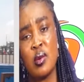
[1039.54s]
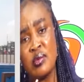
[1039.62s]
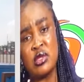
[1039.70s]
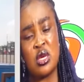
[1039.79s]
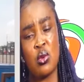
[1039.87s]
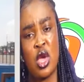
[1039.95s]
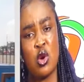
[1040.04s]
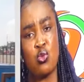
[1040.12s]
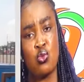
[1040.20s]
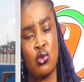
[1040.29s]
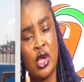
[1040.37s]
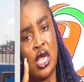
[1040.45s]
Oh, in
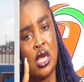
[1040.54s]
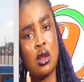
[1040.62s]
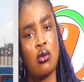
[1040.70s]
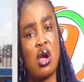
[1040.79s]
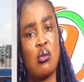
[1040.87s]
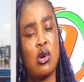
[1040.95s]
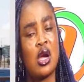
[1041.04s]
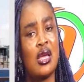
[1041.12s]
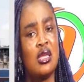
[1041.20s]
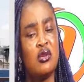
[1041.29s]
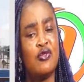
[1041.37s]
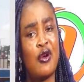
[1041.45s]
the
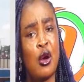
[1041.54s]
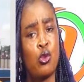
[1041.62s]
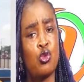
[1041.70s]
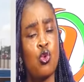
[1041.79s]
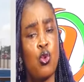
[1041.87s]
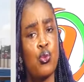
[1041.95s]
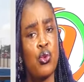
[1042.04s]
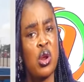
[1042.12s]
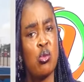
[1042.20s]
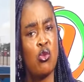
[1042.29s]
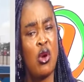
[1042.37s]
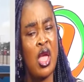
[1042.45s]
Yaka says it is a December.